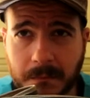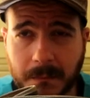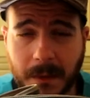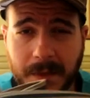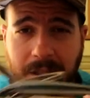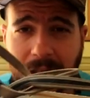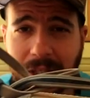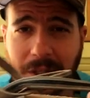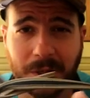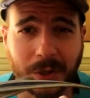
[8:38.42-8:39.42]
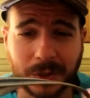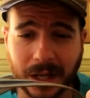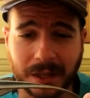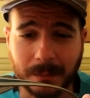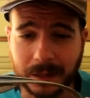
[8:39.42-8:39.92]
maybe 60 euros to
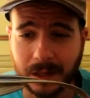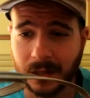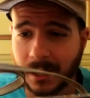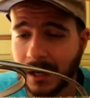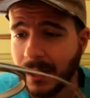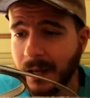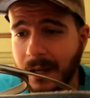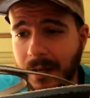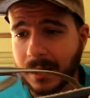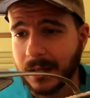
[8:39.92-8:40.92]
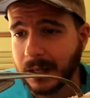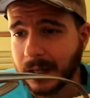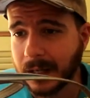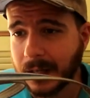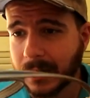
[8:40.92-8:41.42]
get them here.
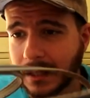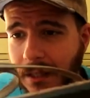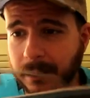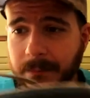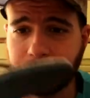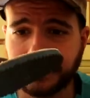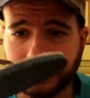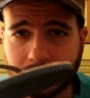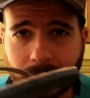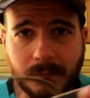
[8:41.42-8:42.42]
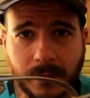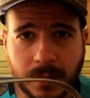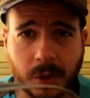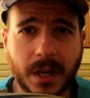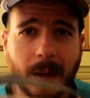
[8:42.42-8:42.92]
And yeah,
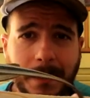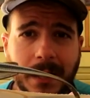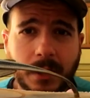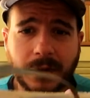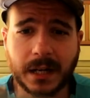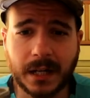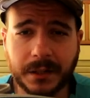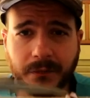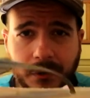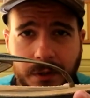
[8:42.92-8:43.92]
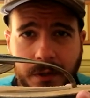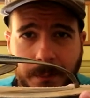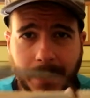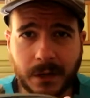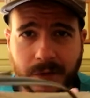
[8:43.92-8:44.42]
so yeah, I paid over 100 for
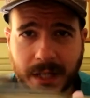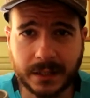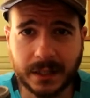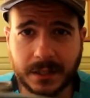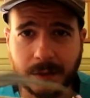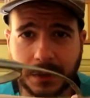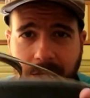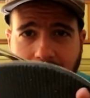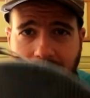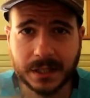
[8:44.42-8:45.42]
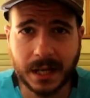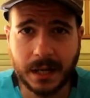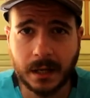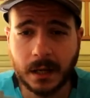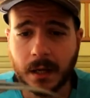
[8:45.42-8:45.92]
a pair of sandals, which is
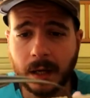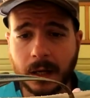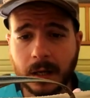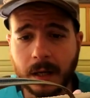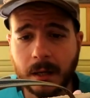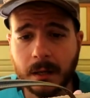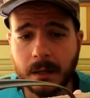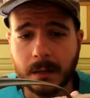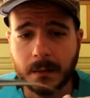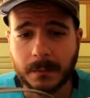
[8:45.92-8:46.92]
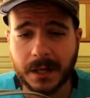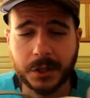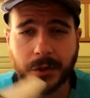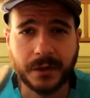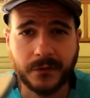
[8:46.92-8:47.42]
insane. But
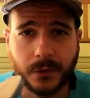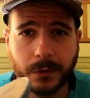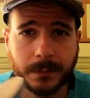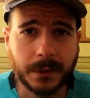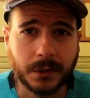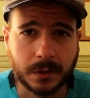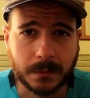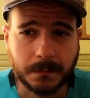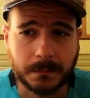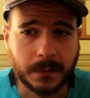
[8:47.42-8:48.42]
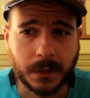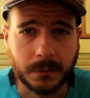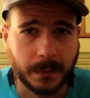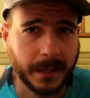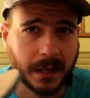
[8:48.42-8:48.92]
it's not their fault, because you
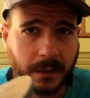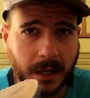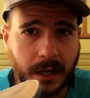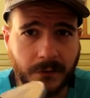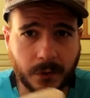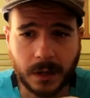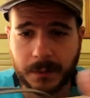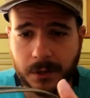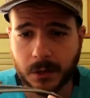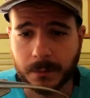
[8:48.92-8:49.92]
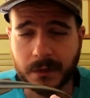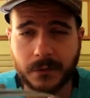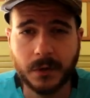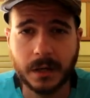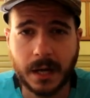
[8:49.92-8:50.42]
know they make it in California. I'm in Europe.
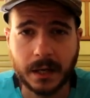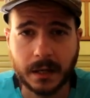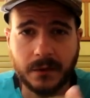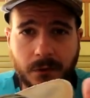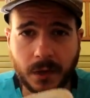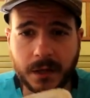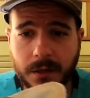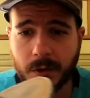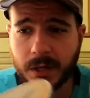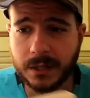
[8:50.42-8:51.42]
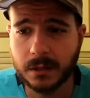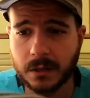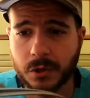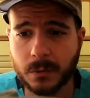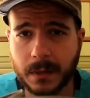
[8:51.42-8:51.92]
If you are in the
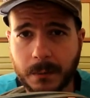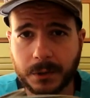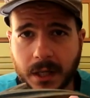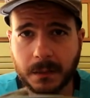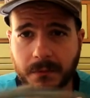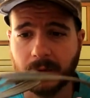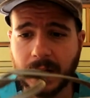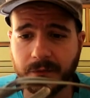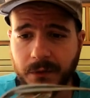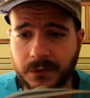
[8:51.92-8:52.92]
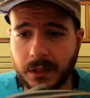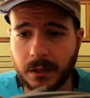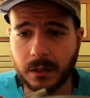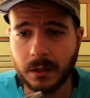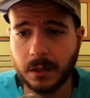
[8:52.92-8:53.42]
US, you should be able to get them for like
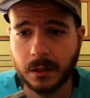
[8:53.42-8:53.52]
$50